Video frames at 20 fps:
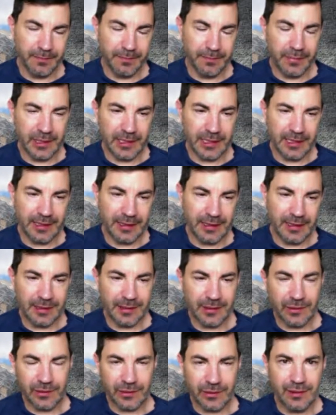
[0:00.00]
But I
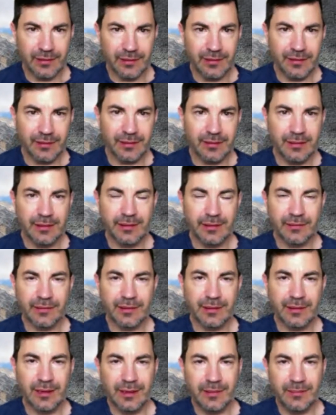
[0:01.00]
think there is,
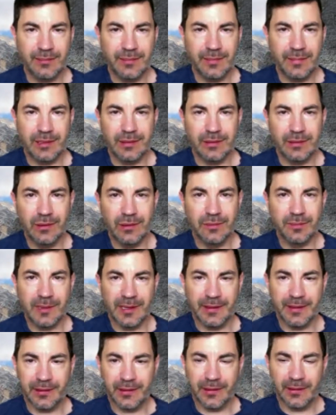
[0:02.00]
some hope
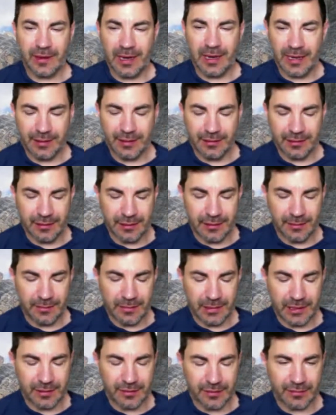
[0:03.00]
on the horizon,
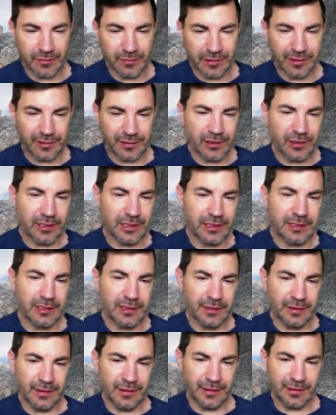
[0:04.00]
because we're starting to
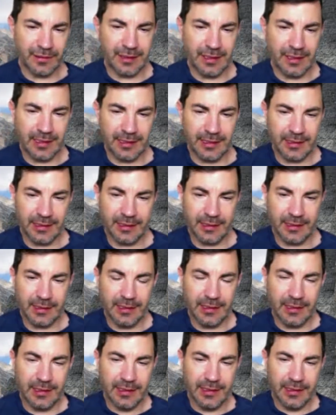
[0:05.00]
understand
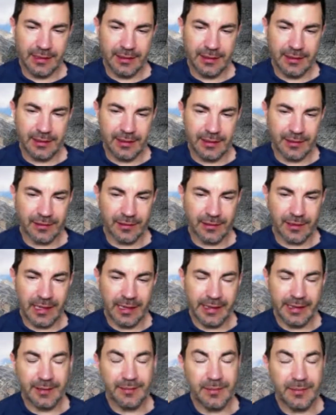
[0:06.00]
the
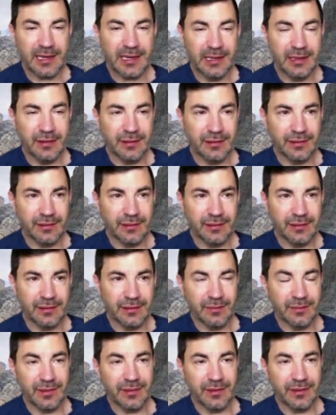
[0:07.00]
underlying
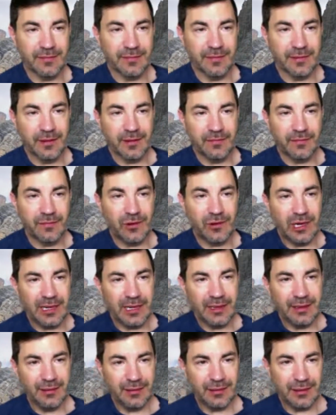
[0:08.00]
mechanisms of
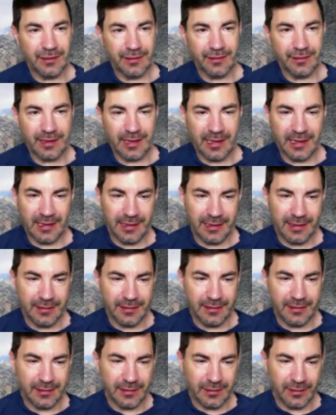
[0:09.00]
why cells die
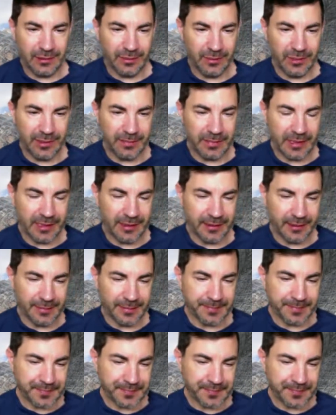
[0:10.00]
a little bit better.